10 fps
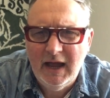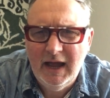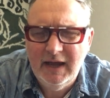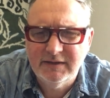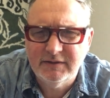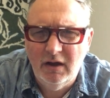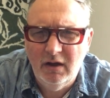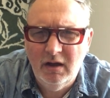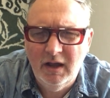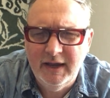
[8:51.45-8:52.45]
as
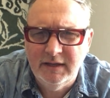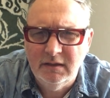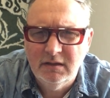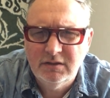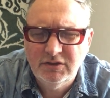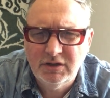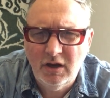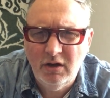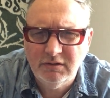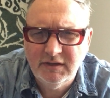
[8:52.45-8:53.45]
I
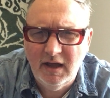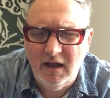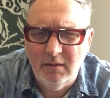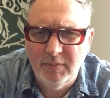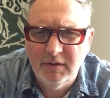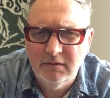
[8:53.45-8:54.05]
chart up